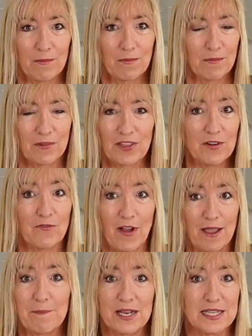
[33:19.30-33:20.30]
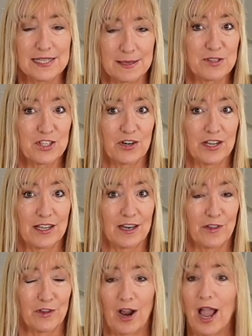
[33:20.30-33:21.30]
within 5 minutes, I'm starting
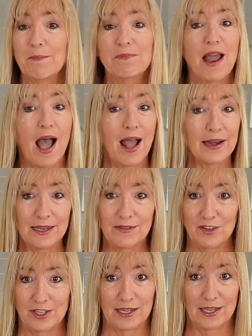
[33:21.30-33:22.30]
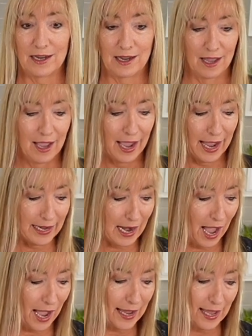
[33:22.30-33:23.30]
another. I'm not even kidding. And
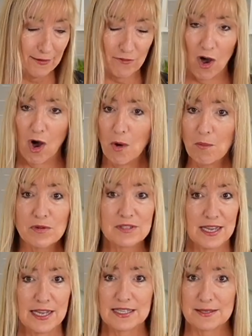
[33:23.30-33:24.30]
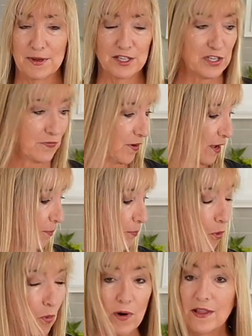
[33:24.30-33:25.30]
I have almost as much fun
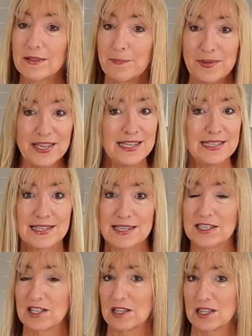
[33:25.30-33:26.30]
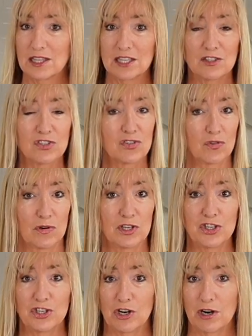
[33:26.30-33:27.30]
pouring the beads into the little storage
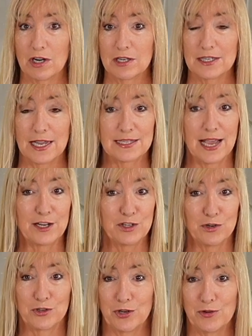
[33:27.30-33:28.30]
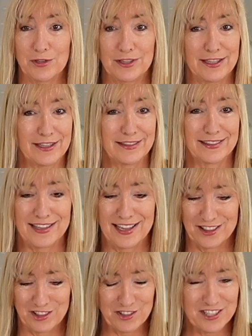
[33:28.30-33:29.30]
jars as I do doing the thing.
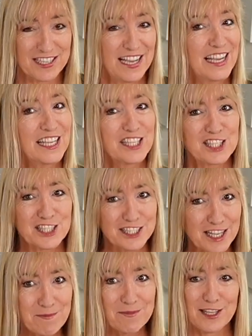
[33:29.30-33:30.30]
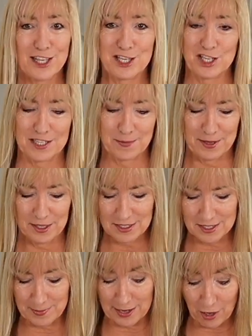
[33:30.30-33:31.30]
There's something that just appeals
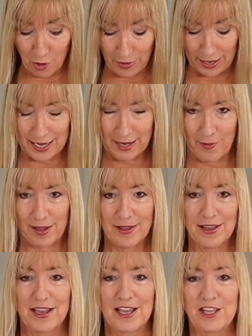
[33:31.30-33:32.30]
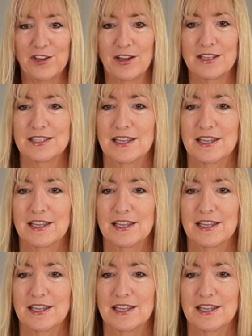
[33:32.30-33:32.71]
to me. Okay, anyway, you guys,